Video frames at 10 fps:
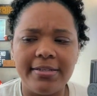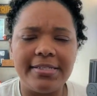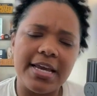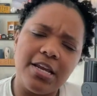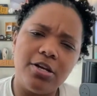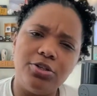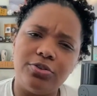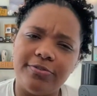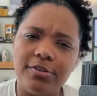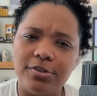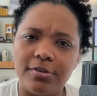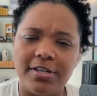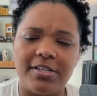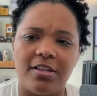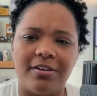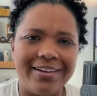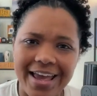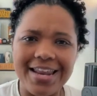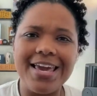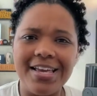data-driven storyteller.
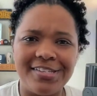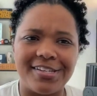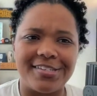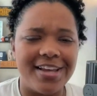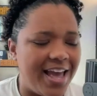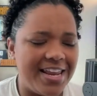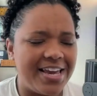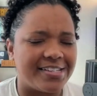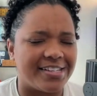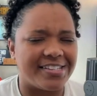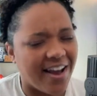Any guesses? Any guesses?